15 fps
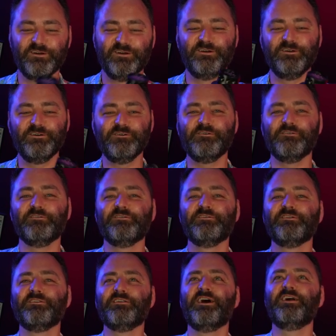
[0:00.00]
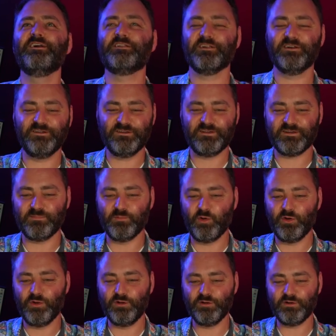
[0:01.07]
Yeah, nice and
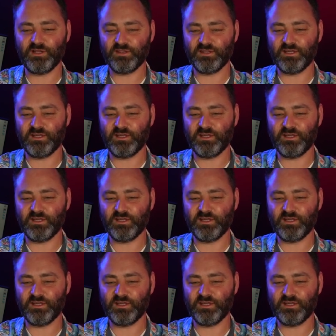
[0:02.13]
small. Look at